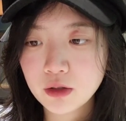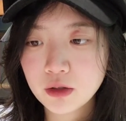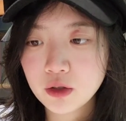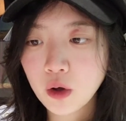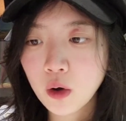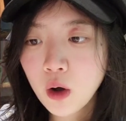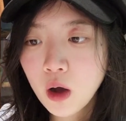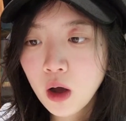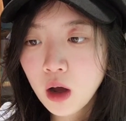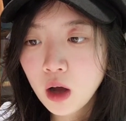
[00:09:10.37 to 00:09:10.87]

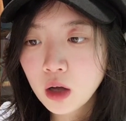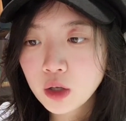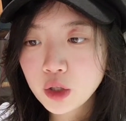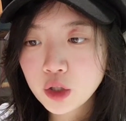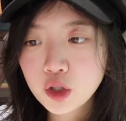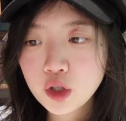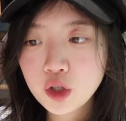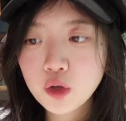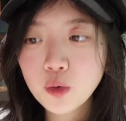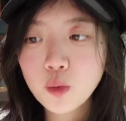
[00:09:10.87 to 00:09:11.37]
So
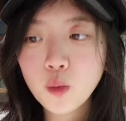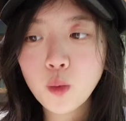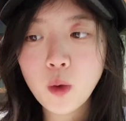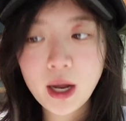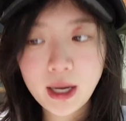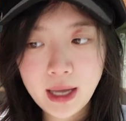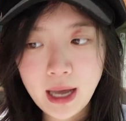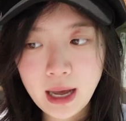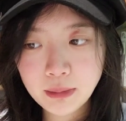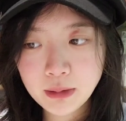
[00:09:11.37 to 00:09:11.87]
to
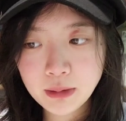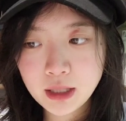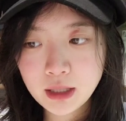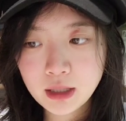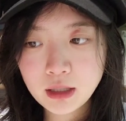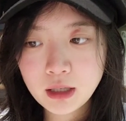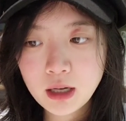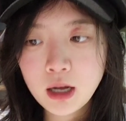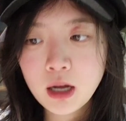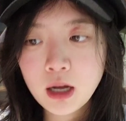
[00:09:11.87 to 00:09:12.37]
what
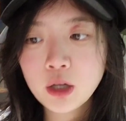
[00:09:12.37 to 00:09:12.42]
captain?